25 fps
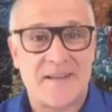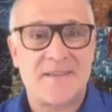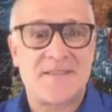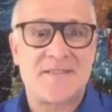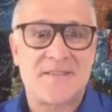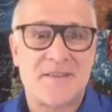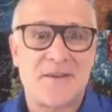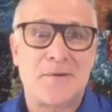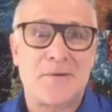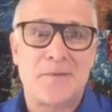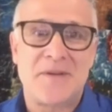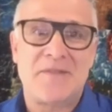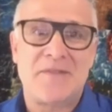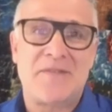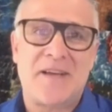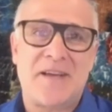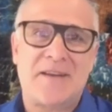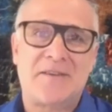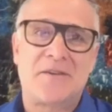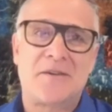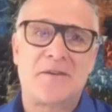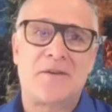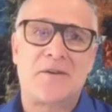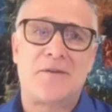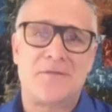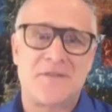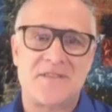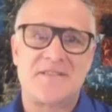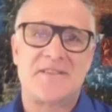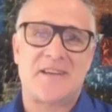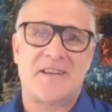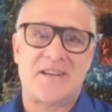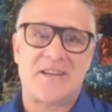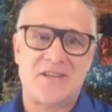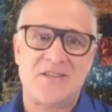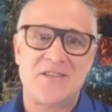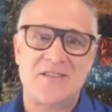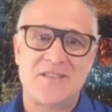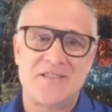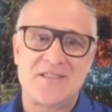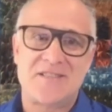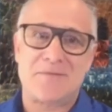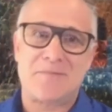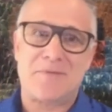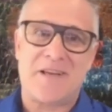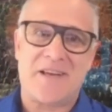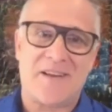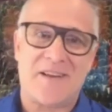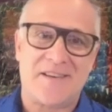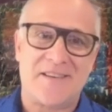So we've had conversations
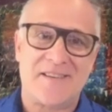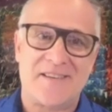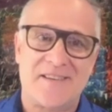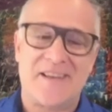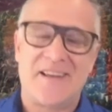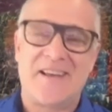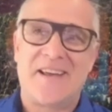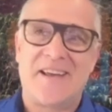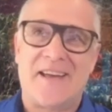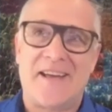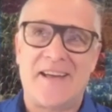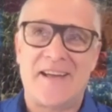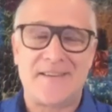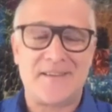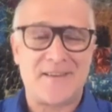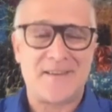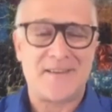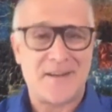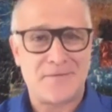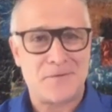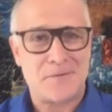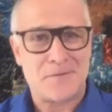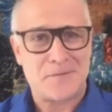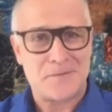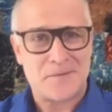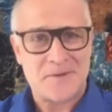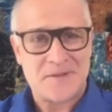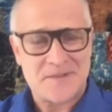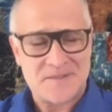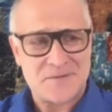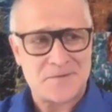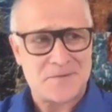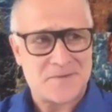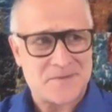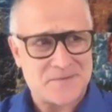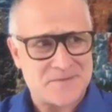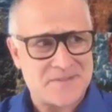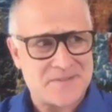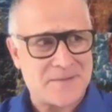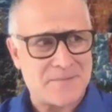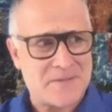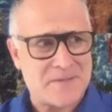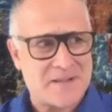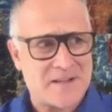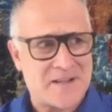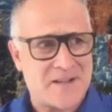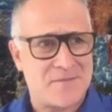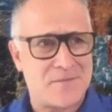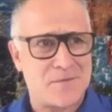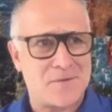about art, and it's
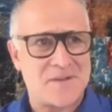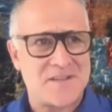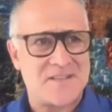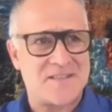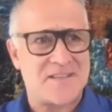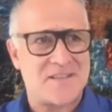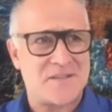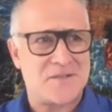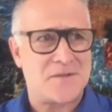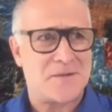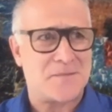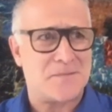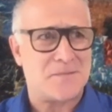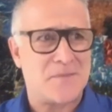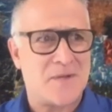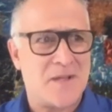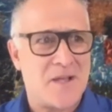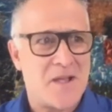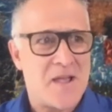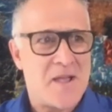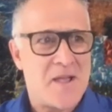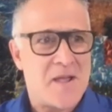something I've always said to him,